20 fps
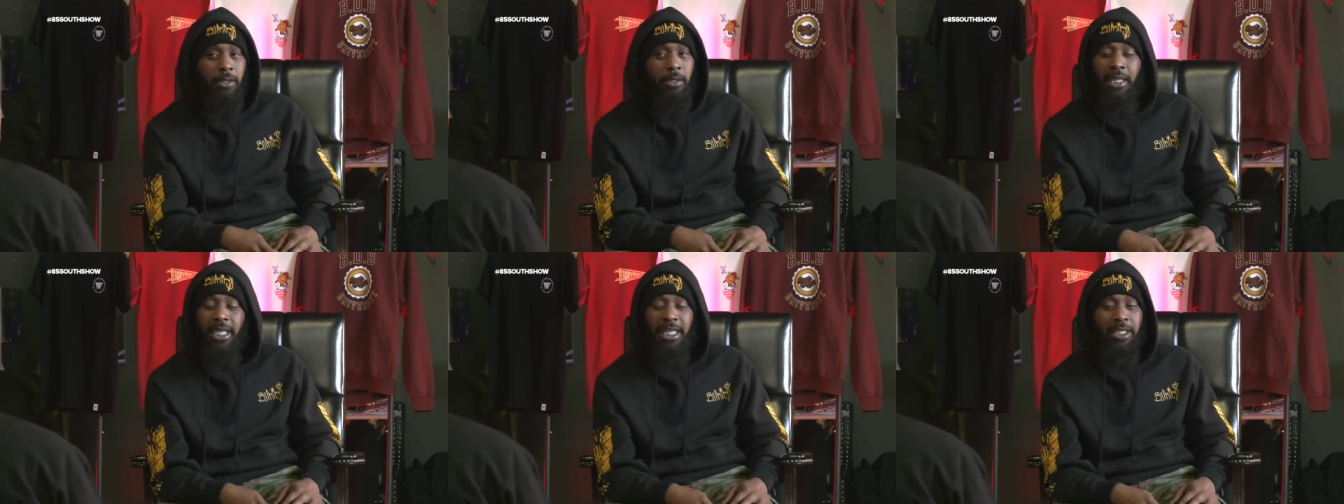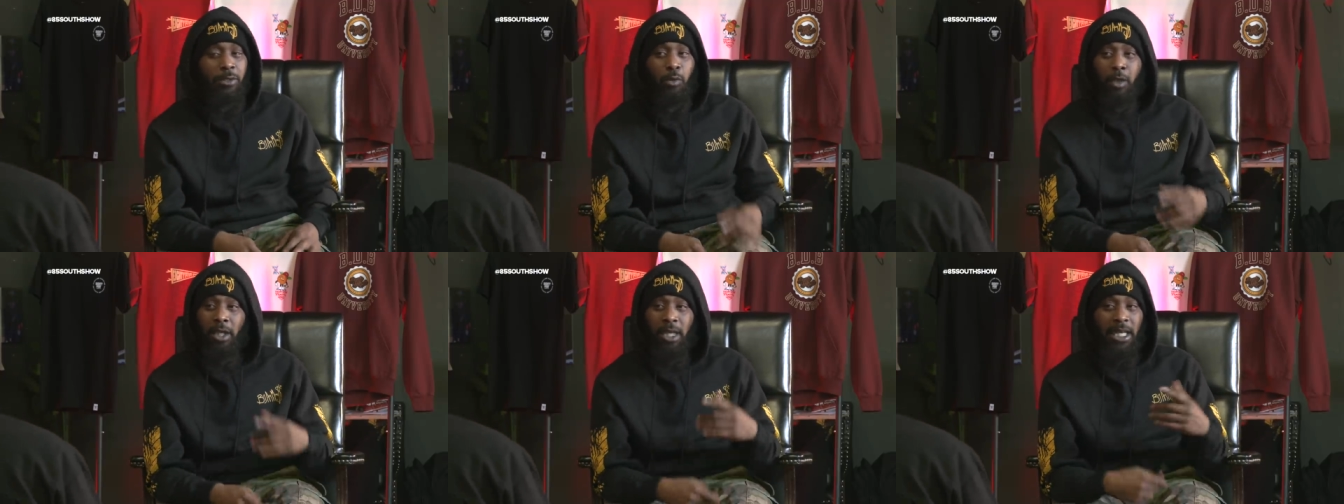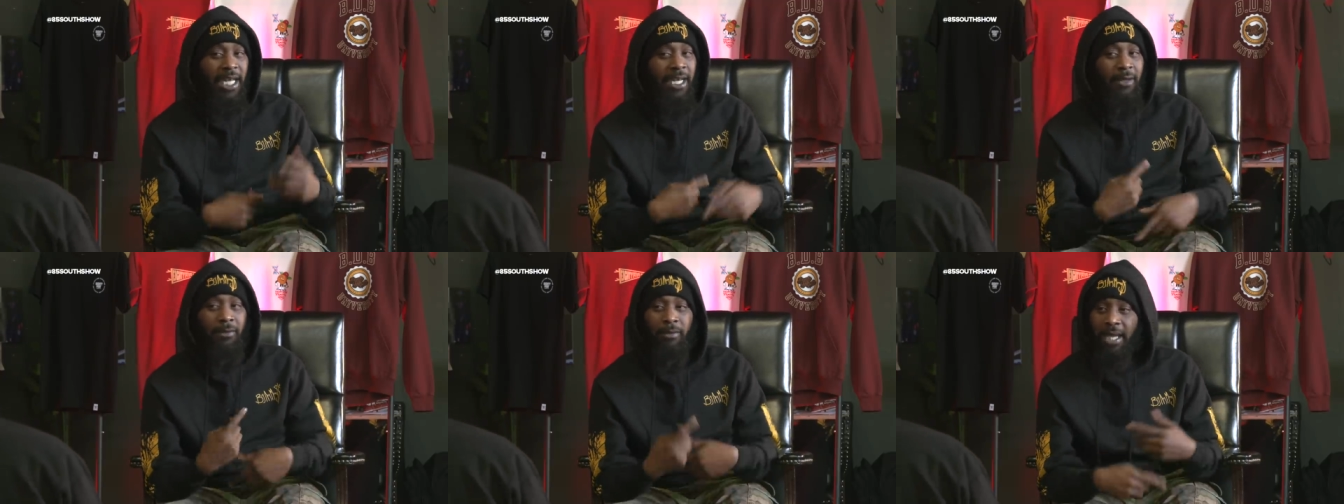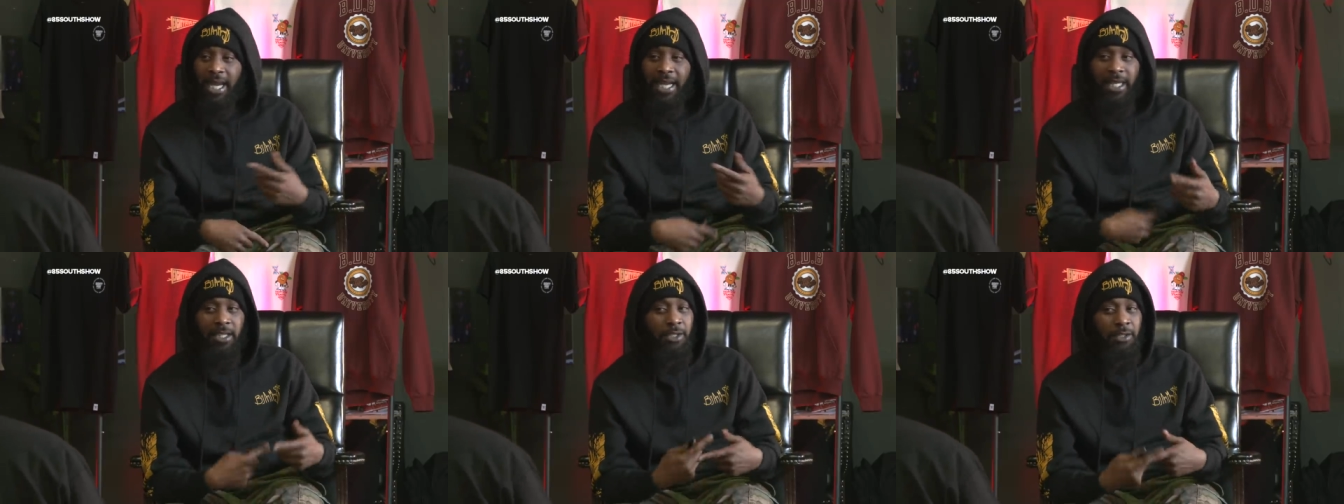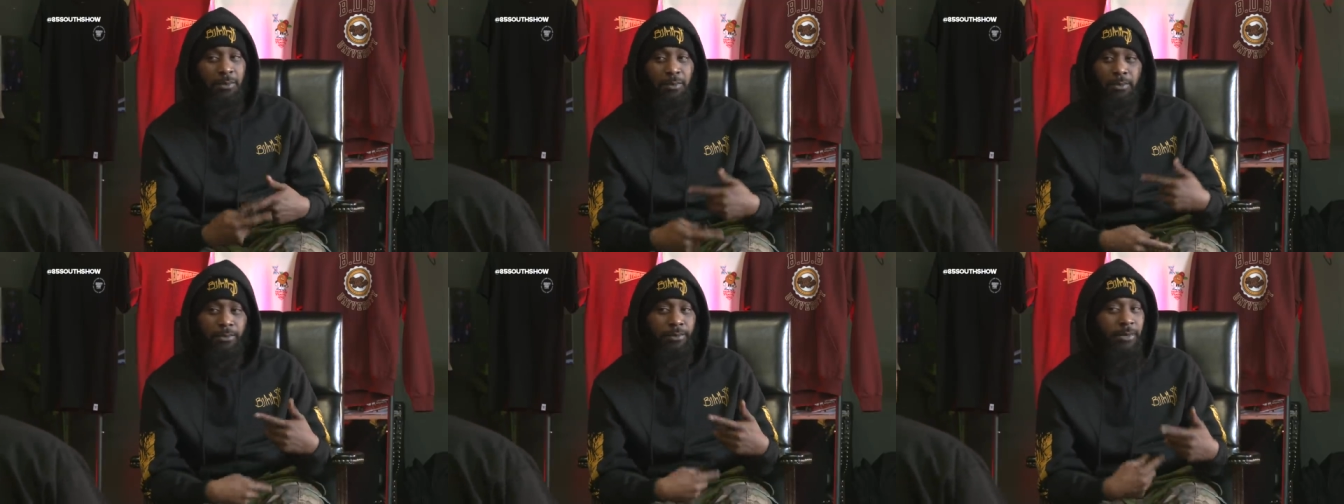That's when life got. Come
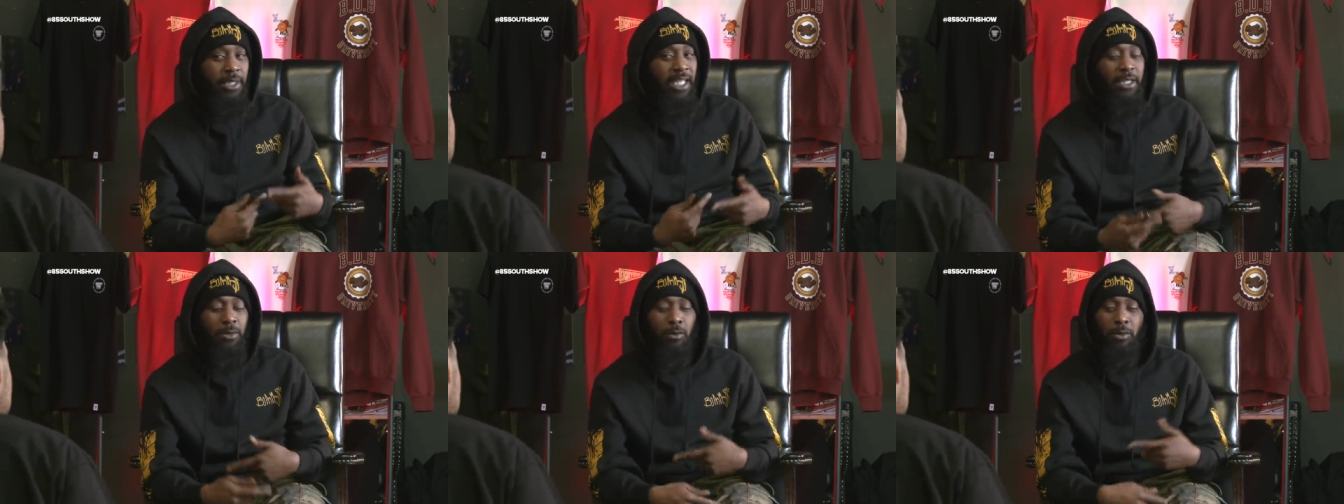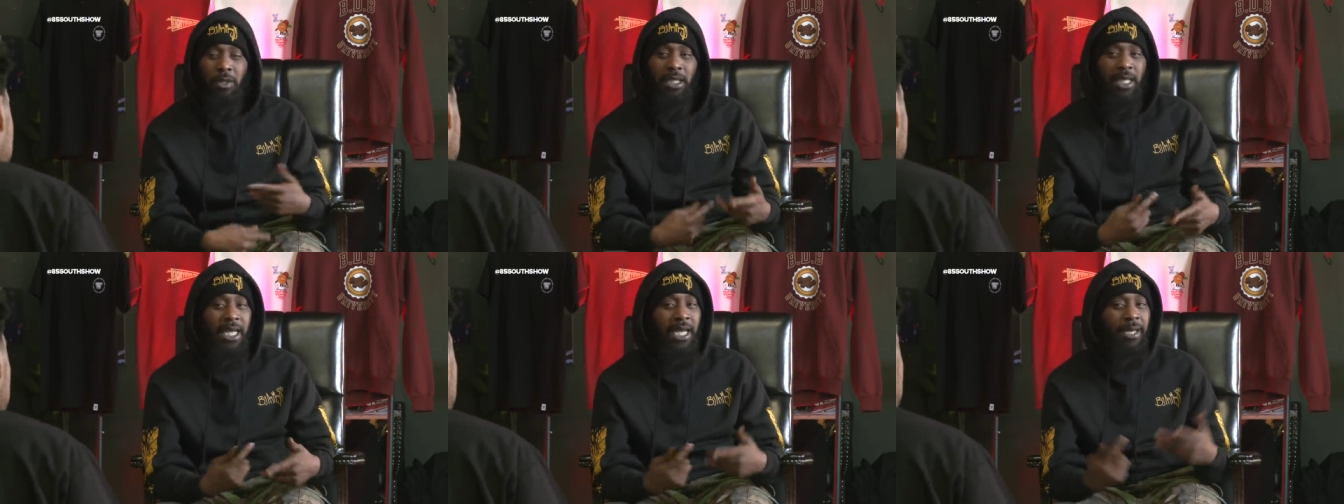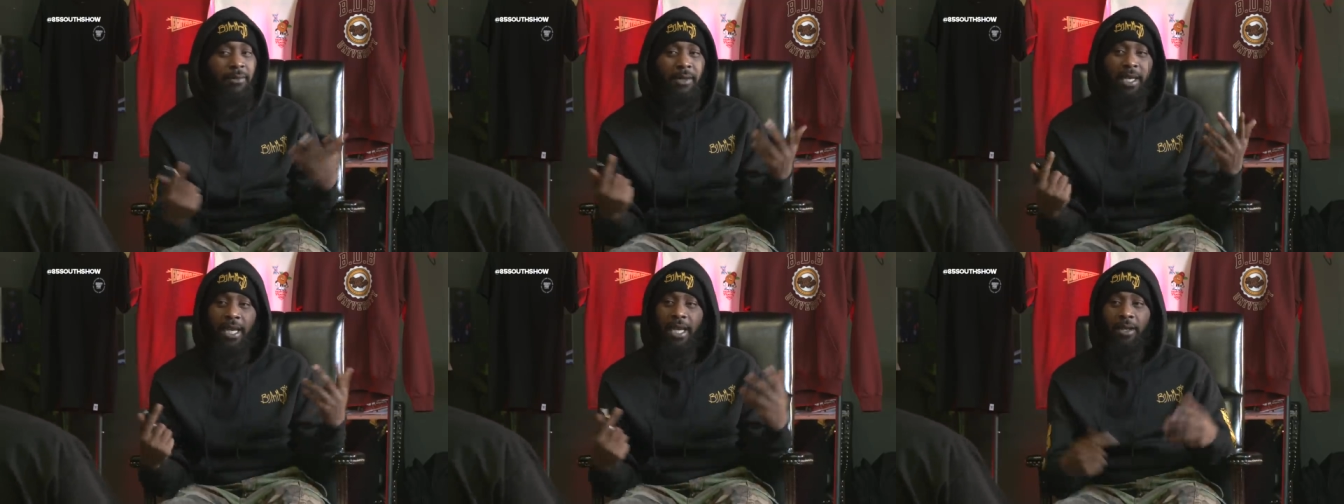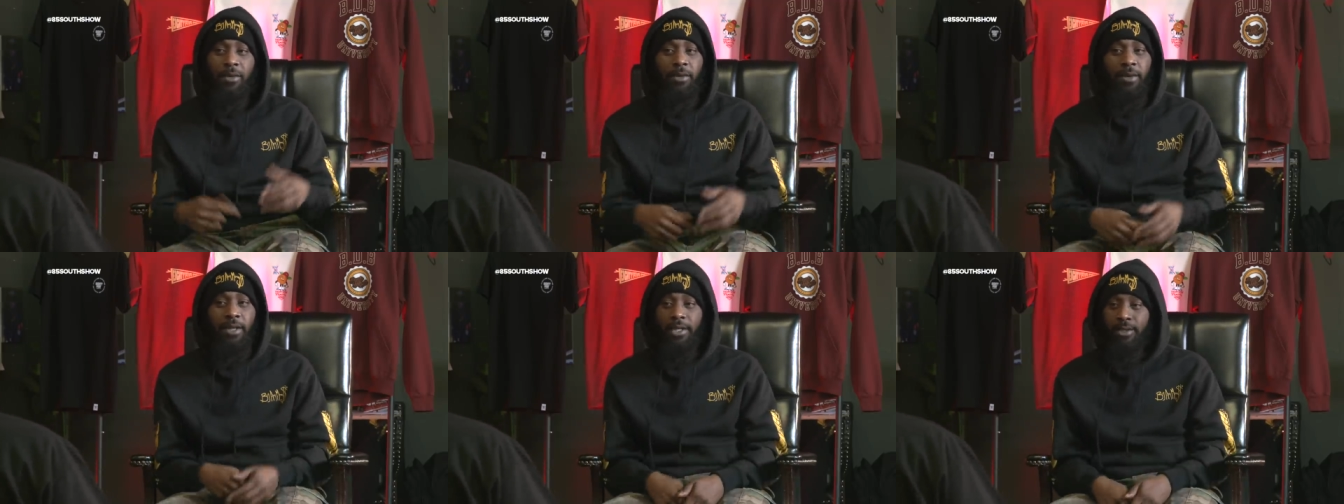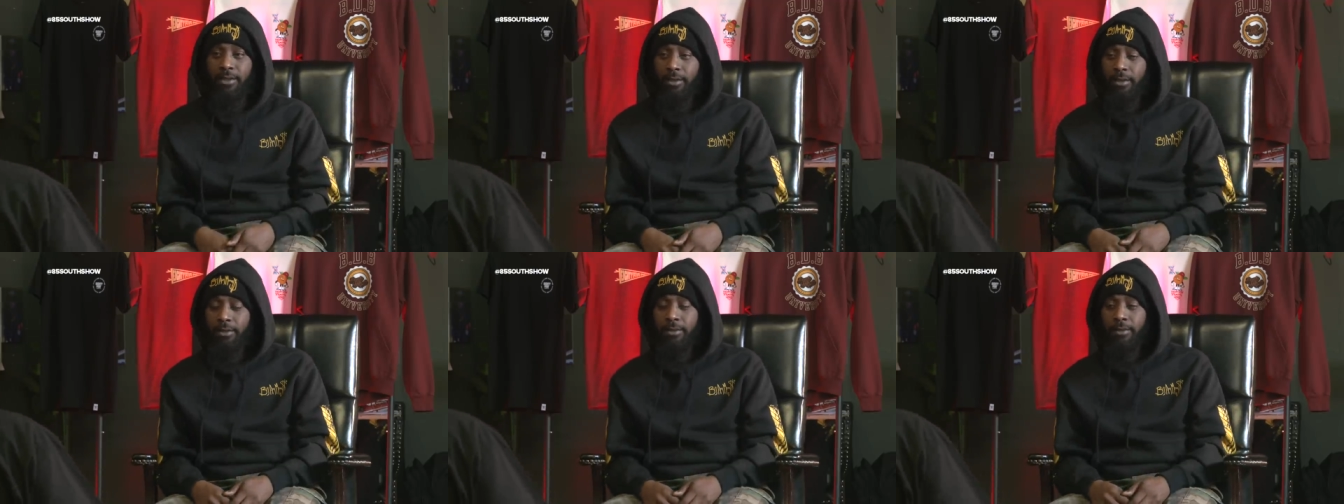on, man. That's when life got crazy.
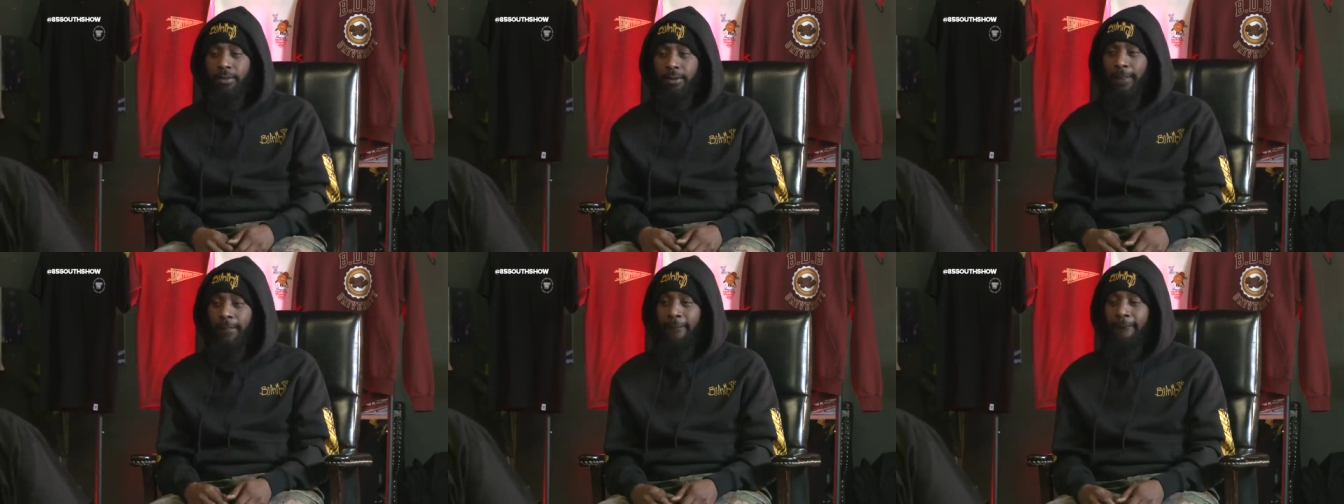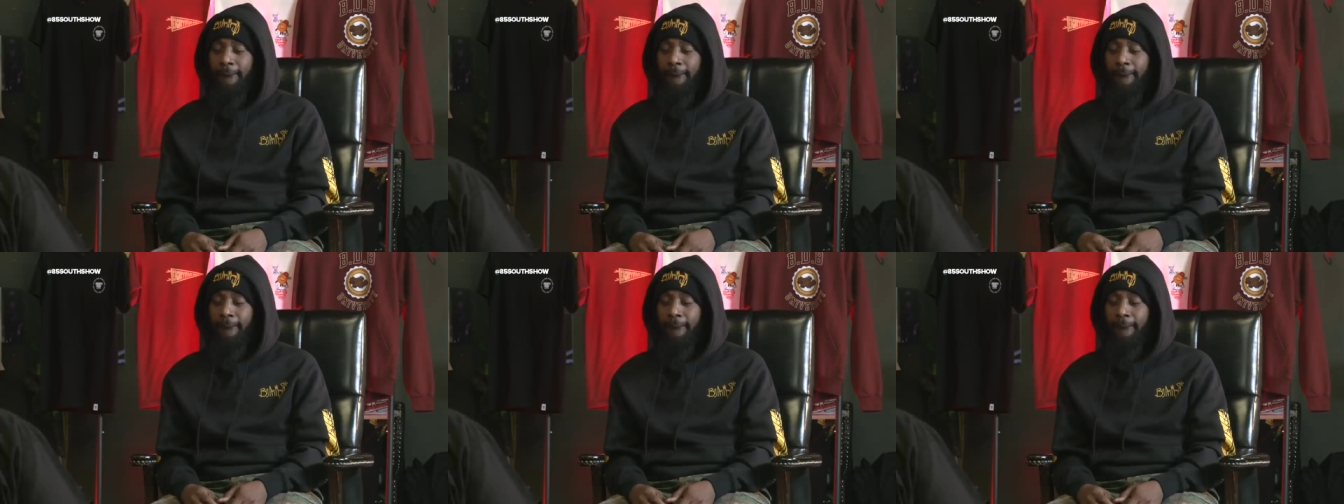You start